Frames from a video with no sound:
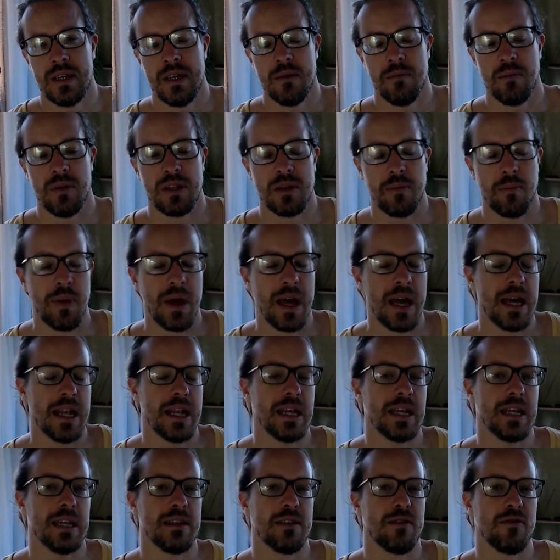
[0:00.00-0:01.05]
But the
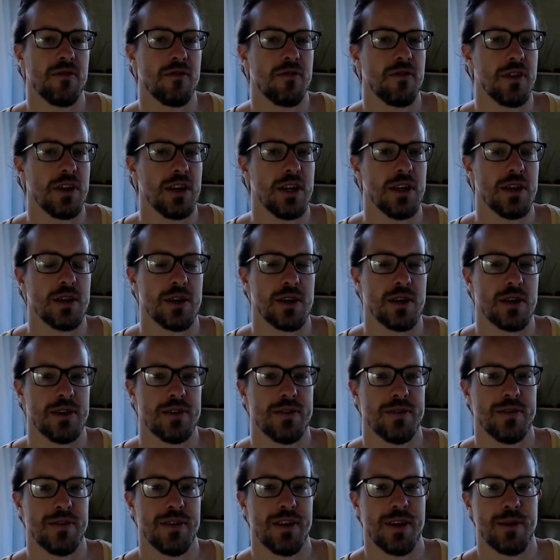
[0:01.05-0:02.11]
panic and the fear
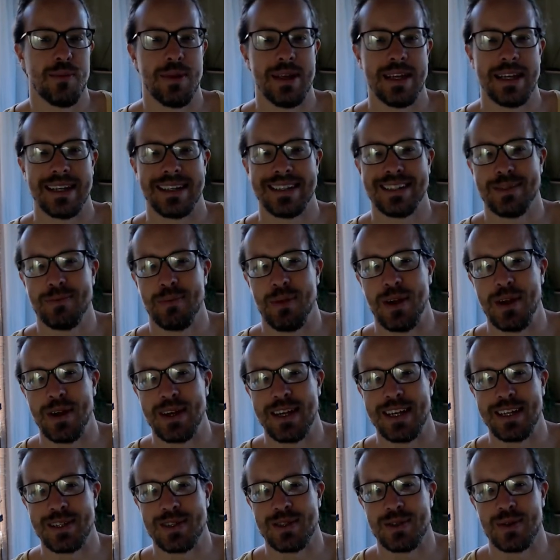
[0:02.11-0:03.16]
that are being
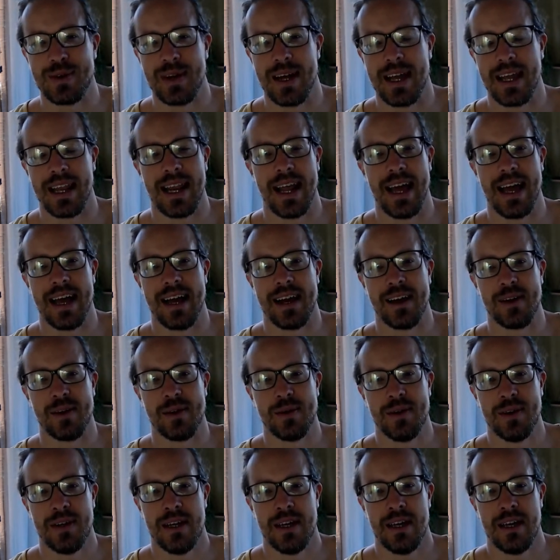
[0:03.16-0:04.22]
experienced right now
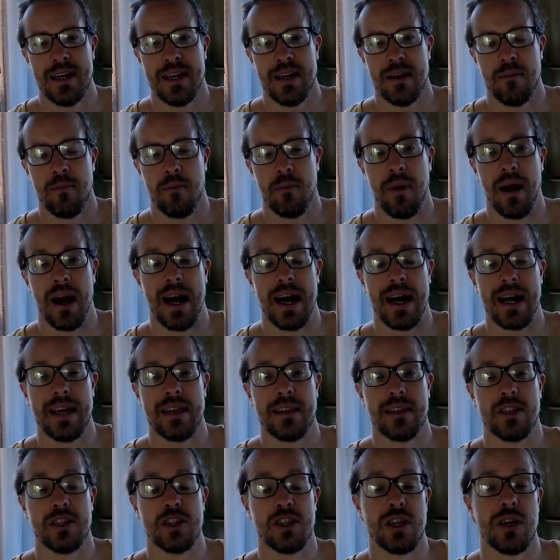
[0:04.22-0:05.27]
by
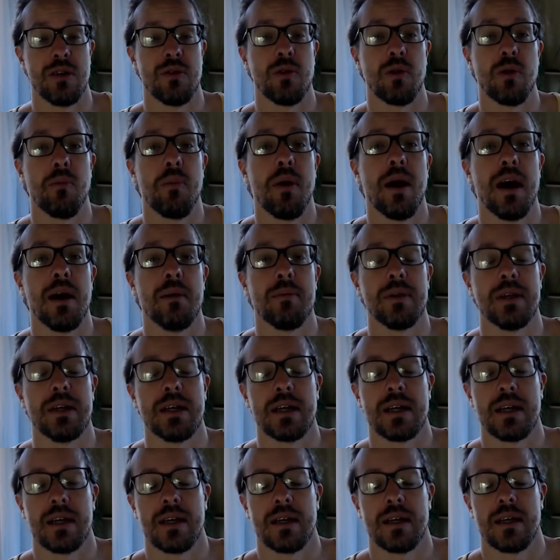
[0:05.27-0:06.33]
the general public
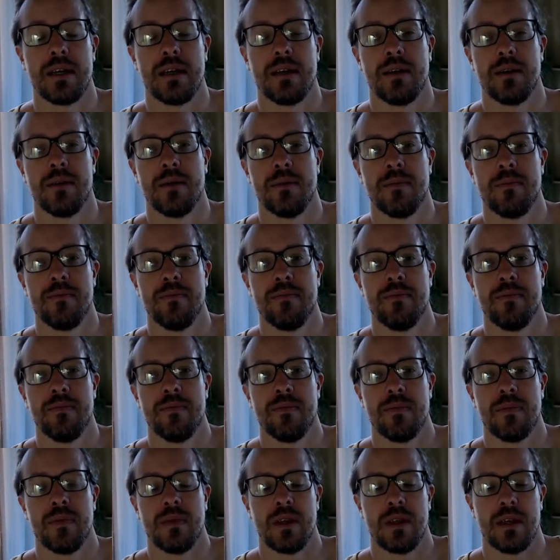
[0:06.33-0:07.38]

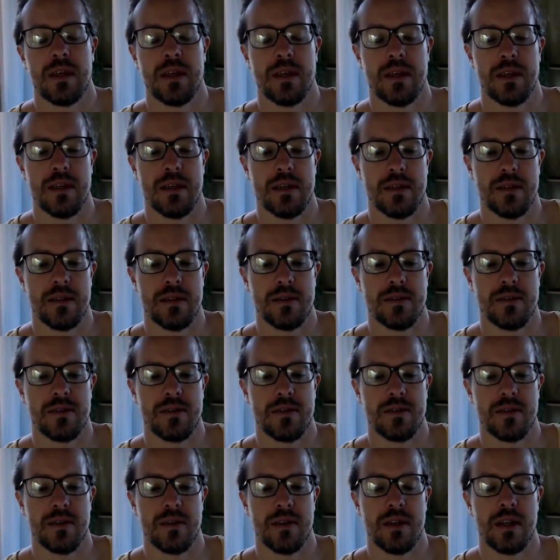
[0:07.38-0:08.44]

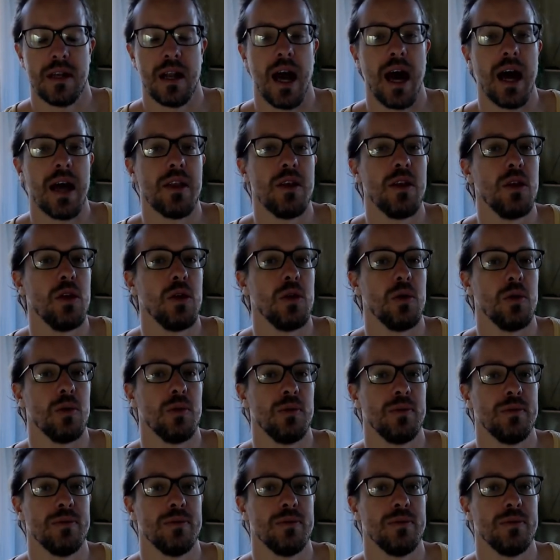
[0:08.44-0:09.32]
is not new.